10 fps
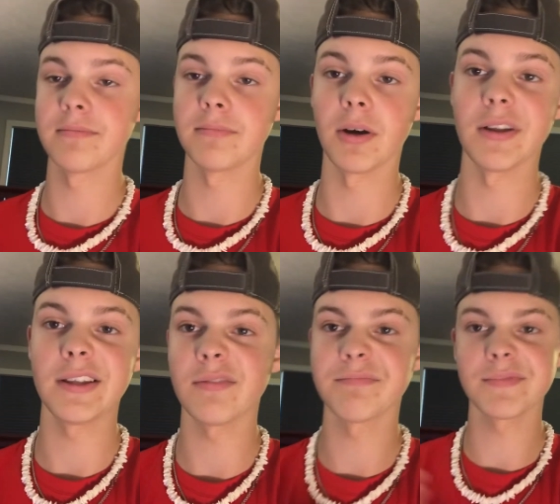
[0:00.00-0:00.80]
but
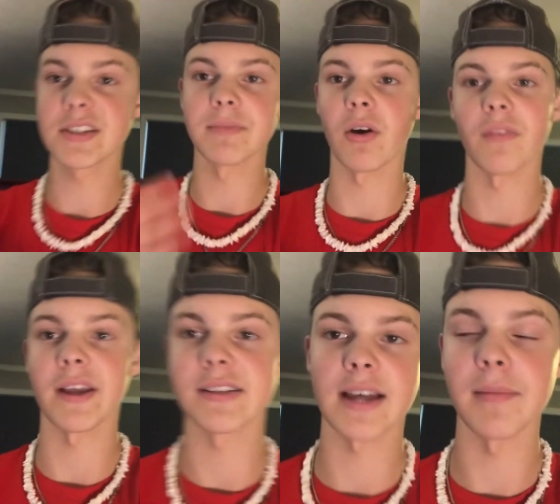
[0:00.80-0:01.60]
it's gonna be all in like
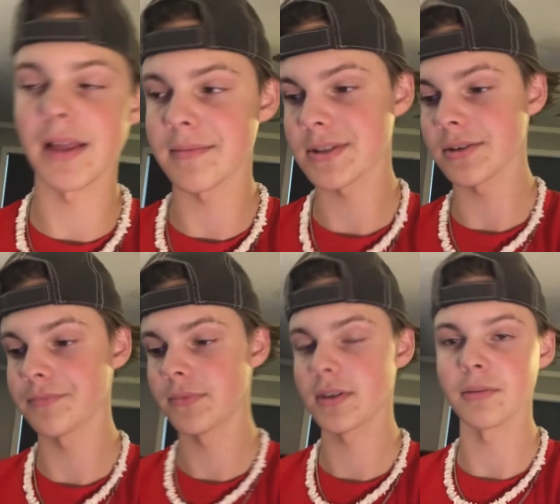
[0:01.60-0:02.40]
a time lapse, so
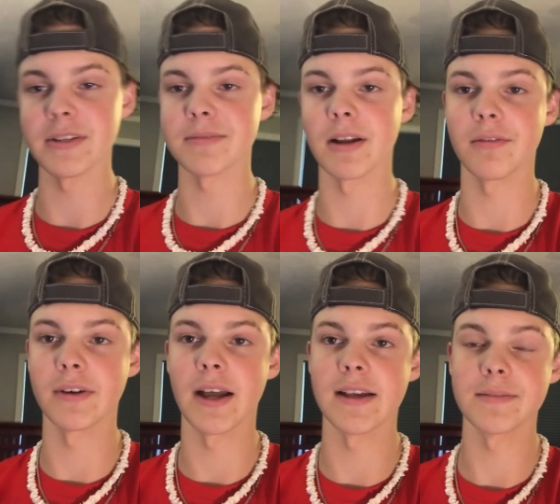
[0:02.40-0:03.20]
it'll be sped up for
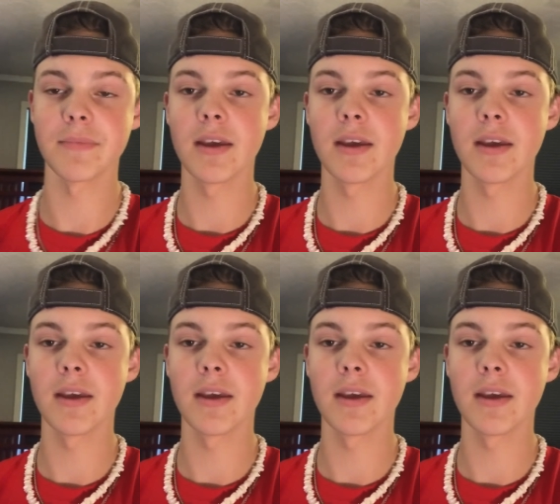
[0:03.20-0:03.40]
you guys.